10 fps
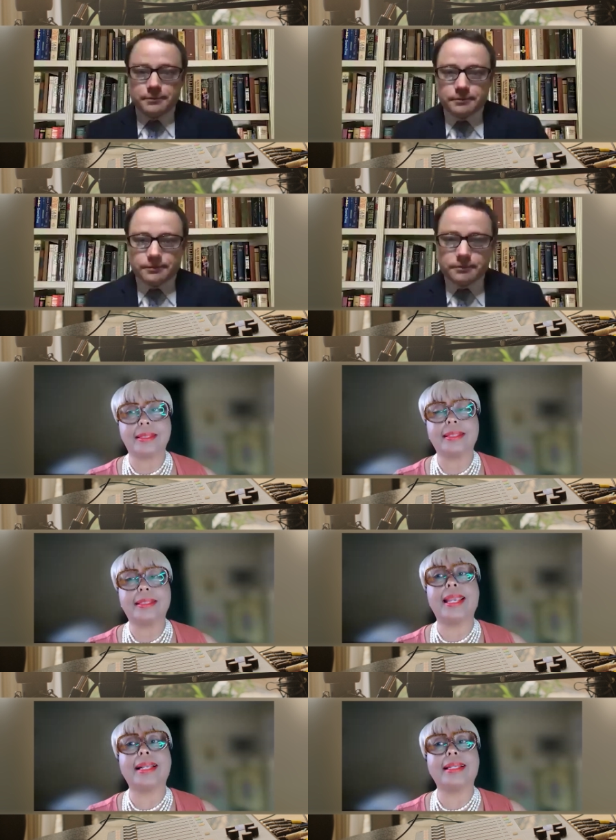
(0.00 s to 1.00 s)
Yes,
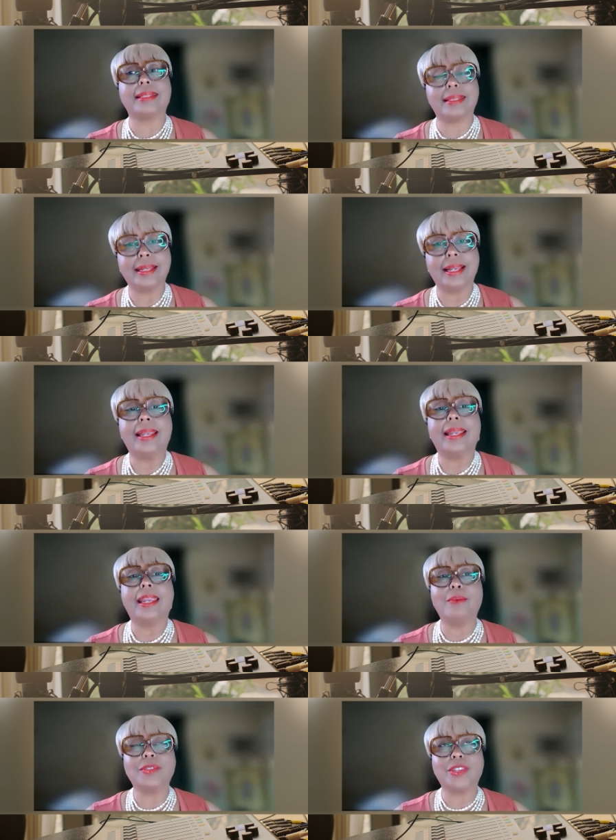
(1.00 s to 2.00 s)
yes,
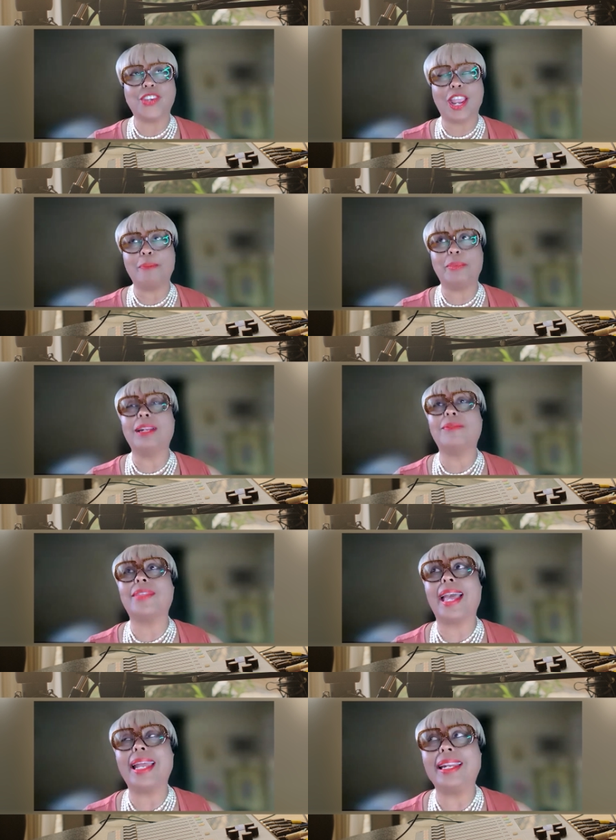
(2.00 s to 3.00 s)
he was a champion
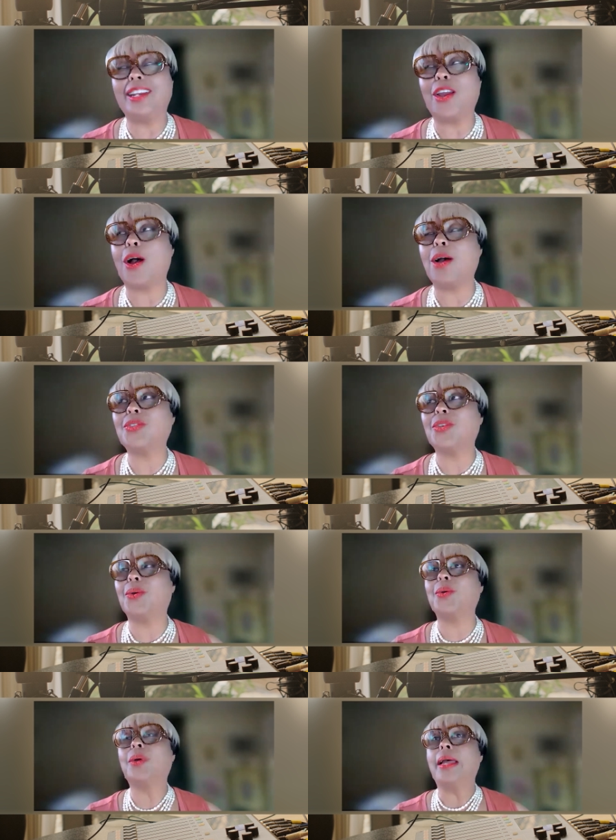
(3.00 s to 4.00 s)
of that, and he
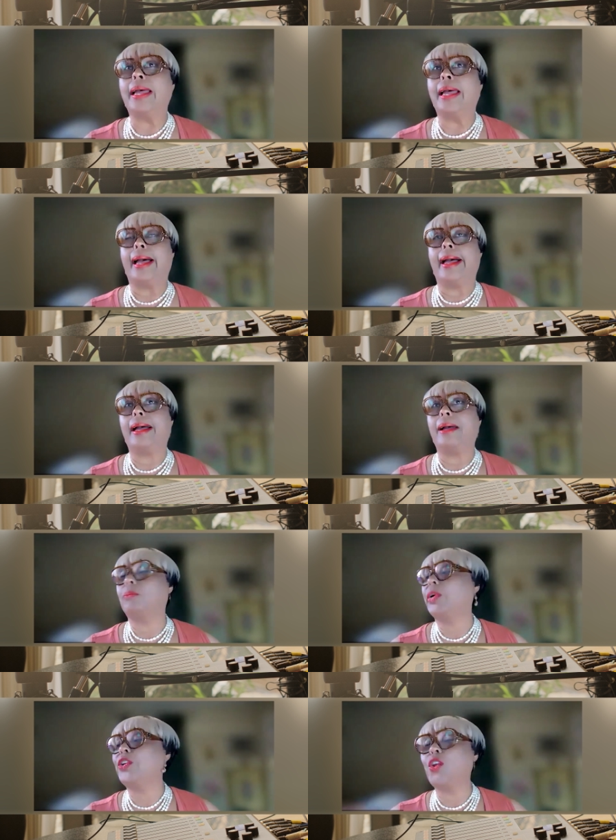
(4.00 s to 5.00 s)
also, uh,
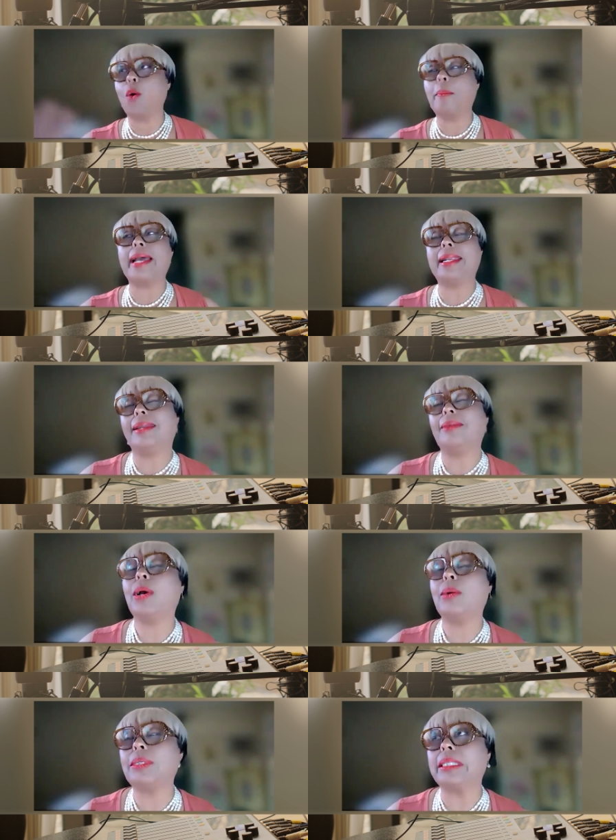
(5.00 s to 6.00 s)
when nobody,
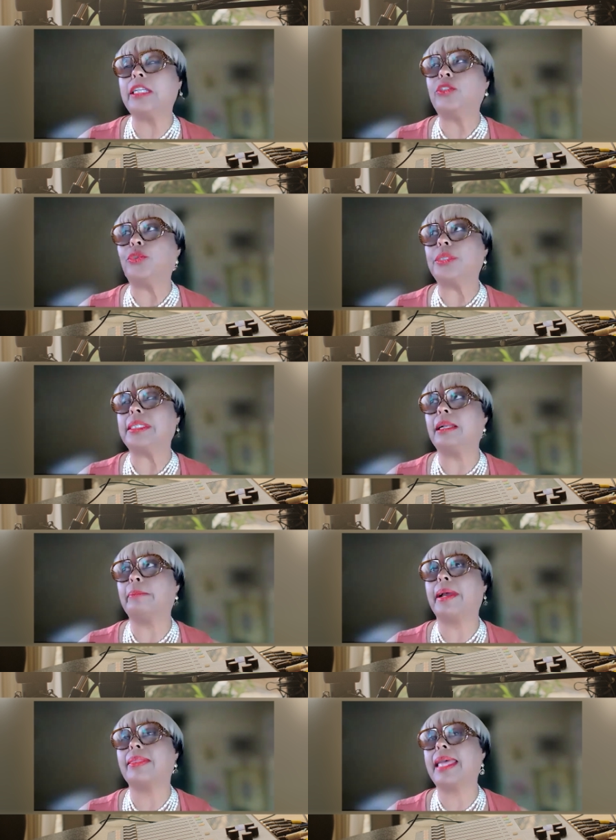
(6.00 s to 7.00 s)
what was interesting
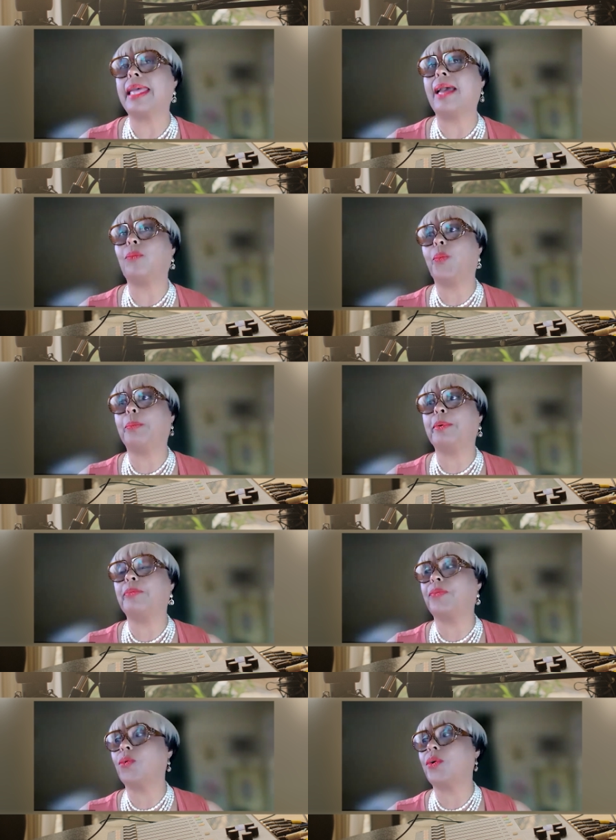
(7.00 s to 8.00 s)
about that
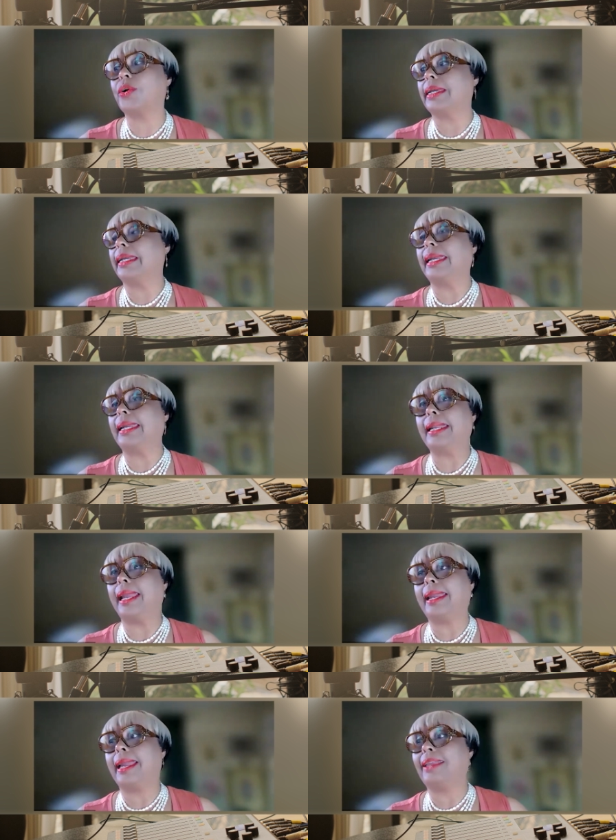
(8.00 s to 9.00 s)
before the
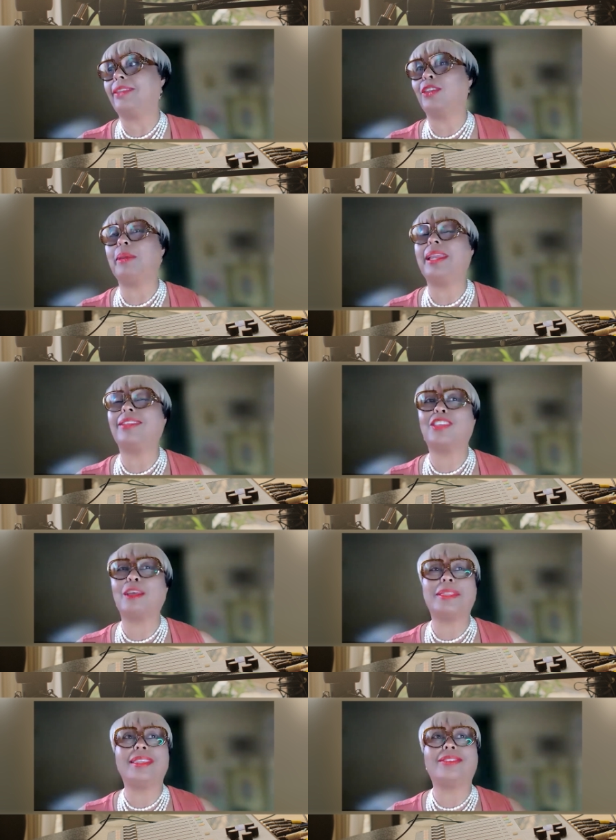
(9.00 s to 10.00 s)
NAACP and
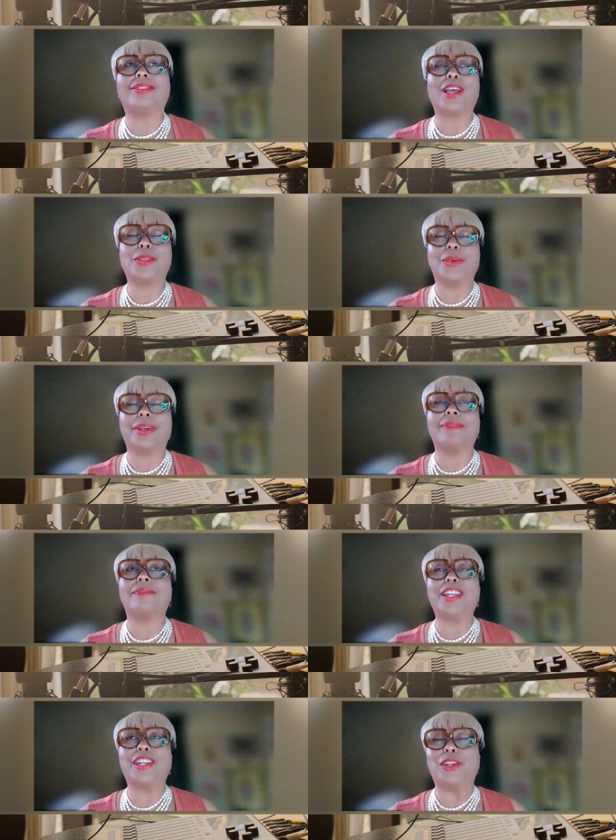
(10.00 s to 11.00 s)
some of these other
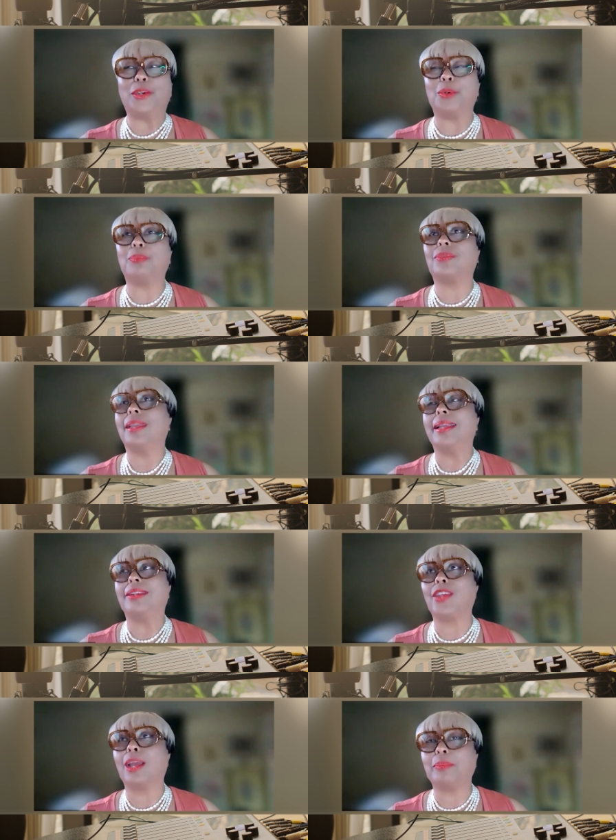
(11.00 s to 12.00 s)
affinity groups
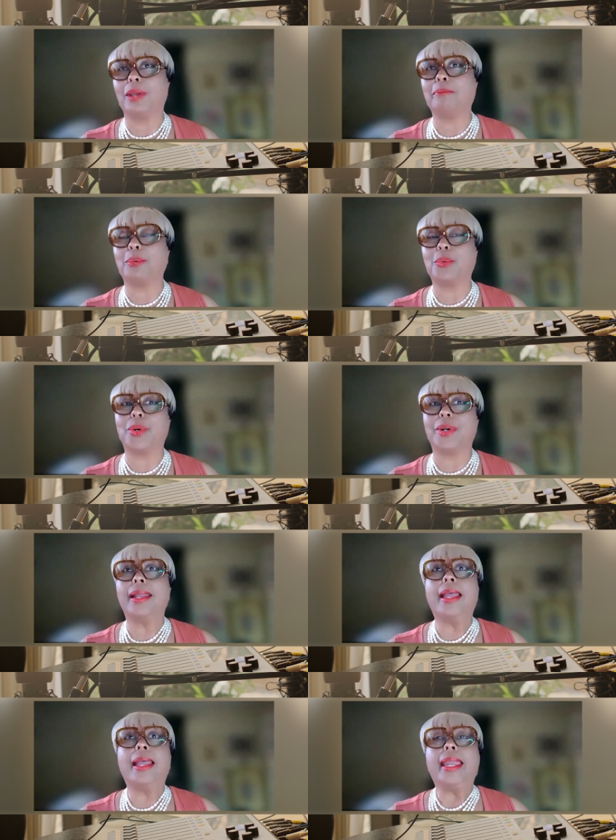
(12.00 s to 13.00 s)
jumped on board,
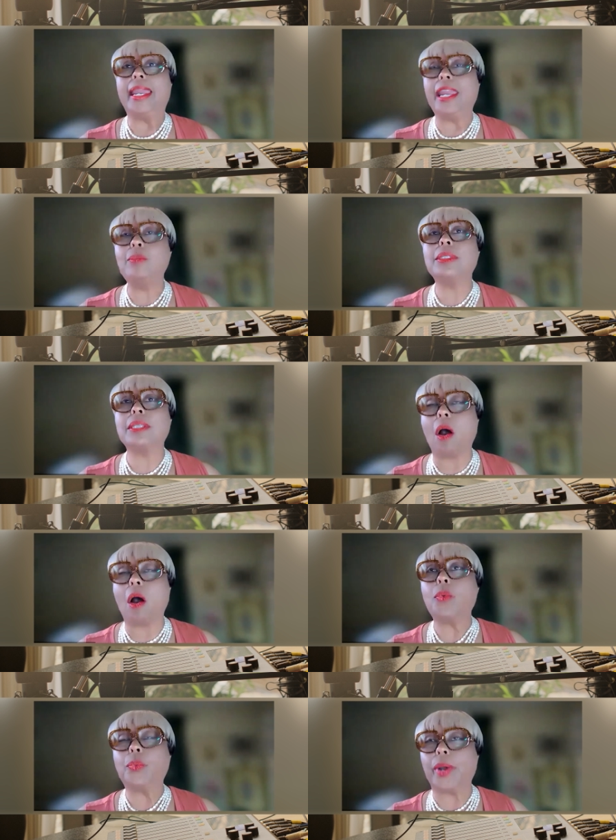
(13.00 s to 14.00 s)
he was
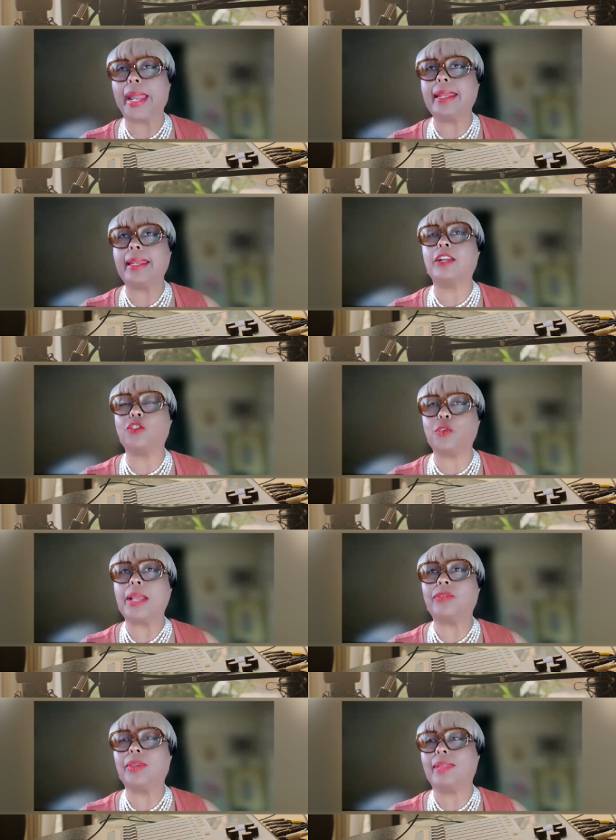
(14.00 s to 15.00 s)
already
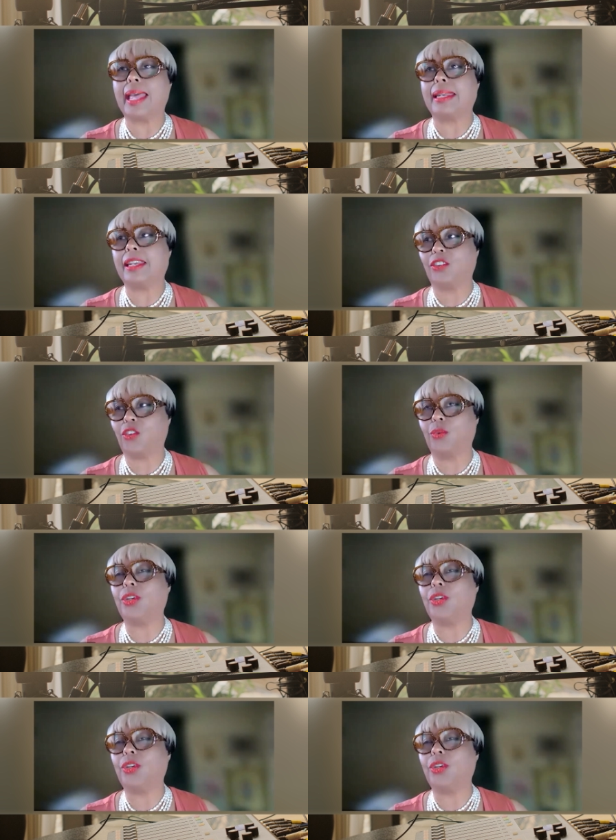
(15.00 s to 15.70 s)
addressing that issue